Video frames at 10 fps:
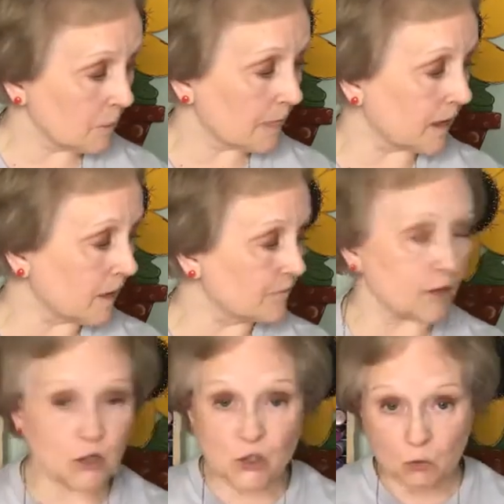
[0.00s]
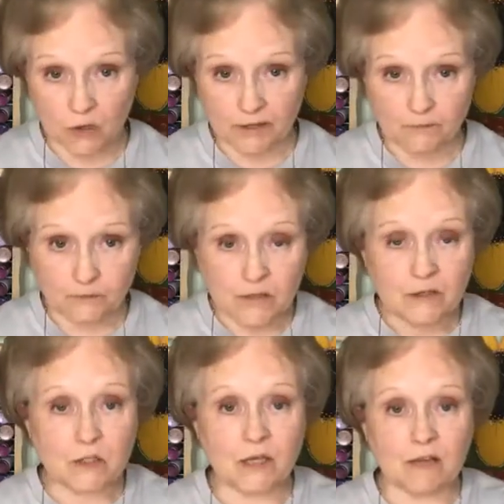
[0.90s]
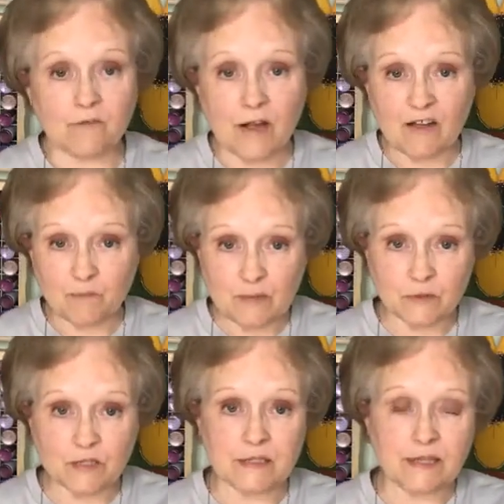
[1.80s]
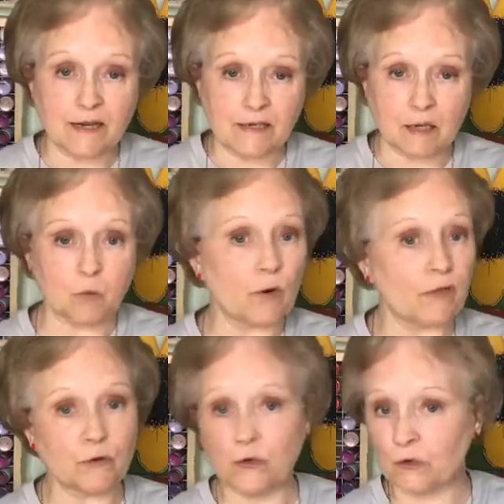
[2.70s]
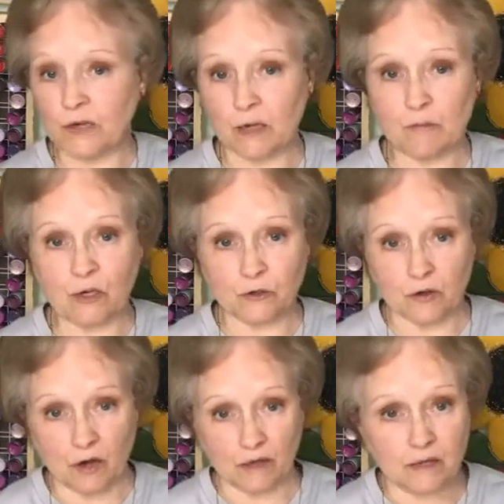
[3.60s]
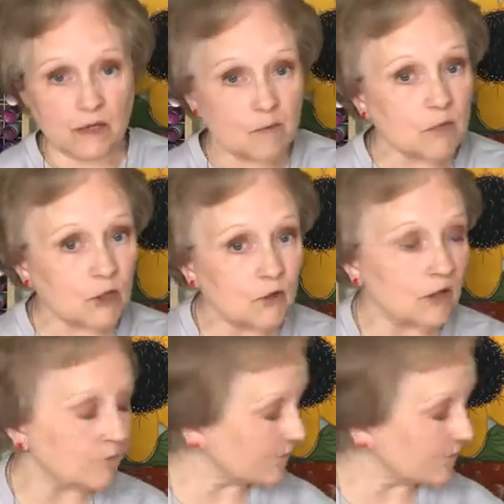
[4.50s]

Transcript: uh, first one to get five people to sign up, whether you're coming or not, but you get